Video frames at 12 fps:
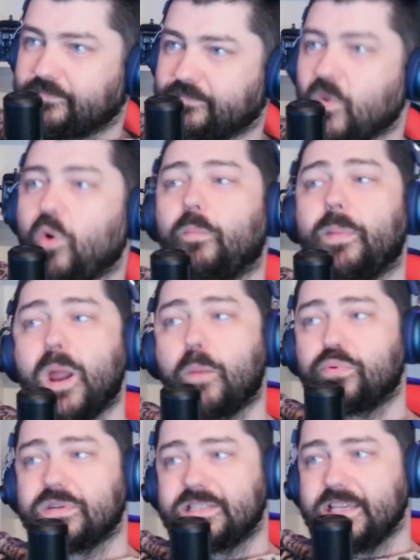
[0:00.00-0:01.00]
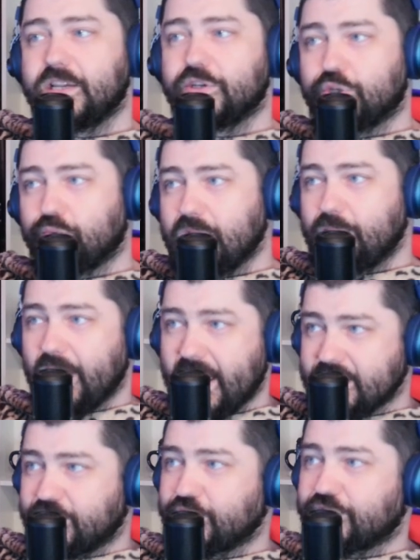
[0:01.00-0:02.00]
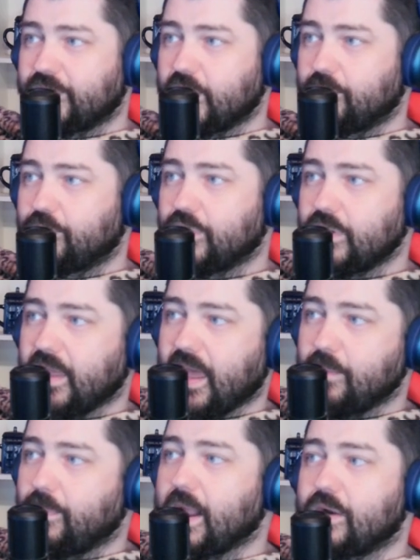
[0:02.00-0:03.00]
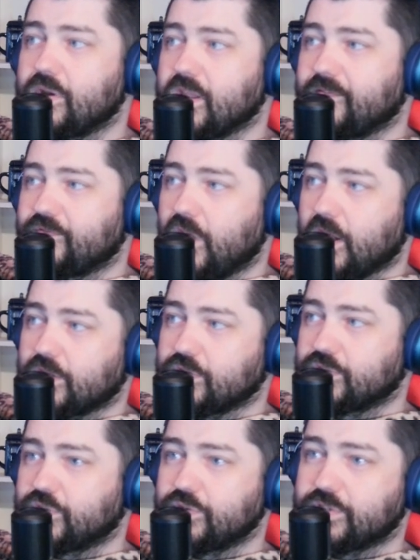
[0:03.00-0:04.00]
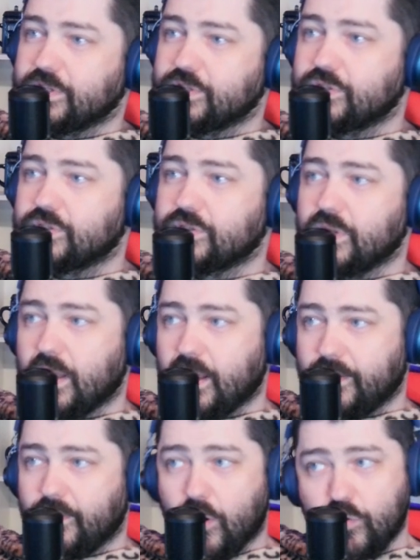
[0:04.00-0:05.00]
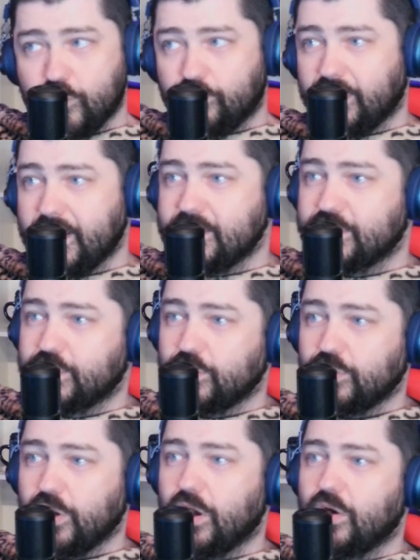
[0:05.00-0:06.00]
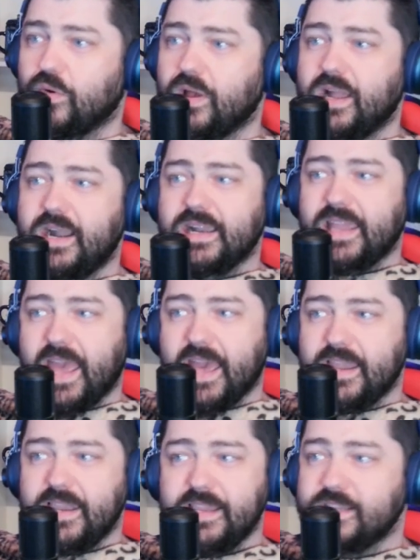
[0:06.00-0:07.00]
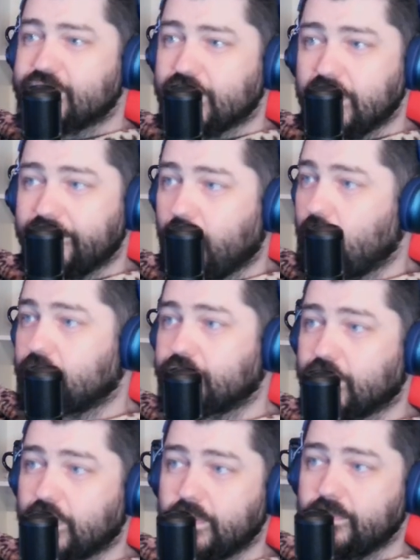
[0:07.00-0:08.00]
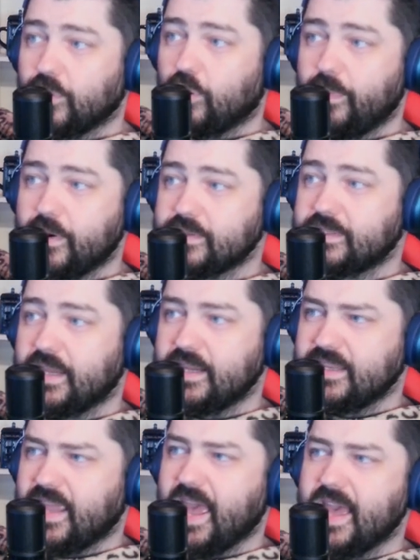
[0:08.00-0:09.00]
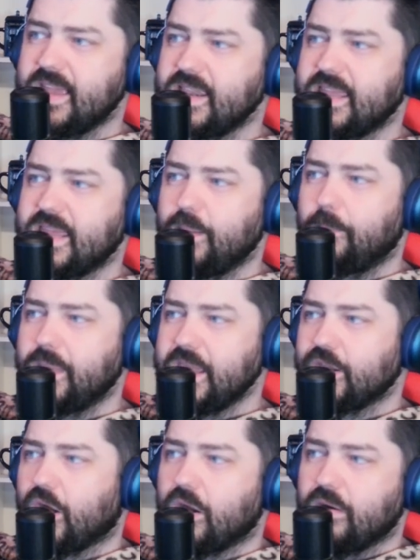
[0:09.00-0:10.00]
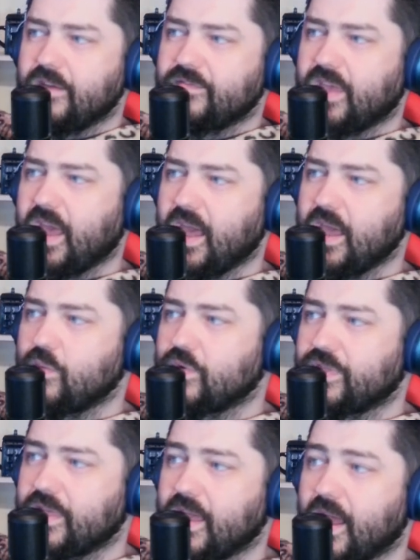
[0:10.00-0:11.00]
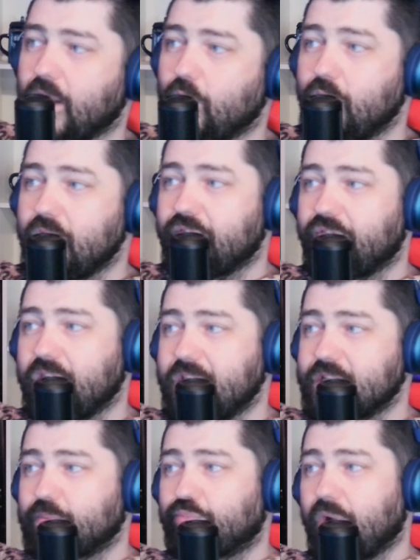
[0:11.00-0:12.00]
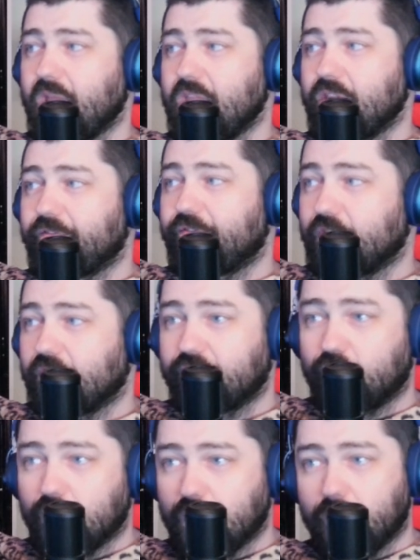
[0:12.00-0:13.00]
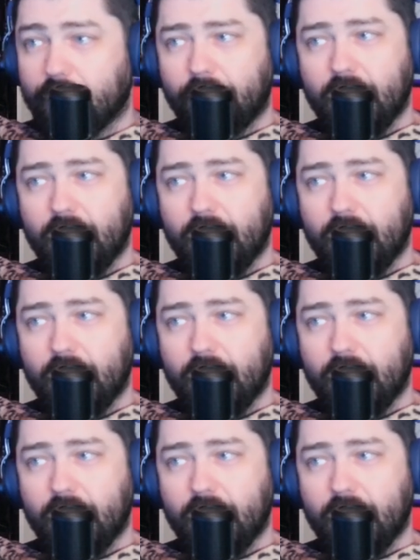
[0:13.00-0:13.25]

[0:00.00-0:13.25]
Colbert proceeded to read passages from the book, a parody of Dr. Seuss's Oh, the Places You'll Go. Can he serve a whole term? Colbert said. Can he beat RFK with his brain full of worm?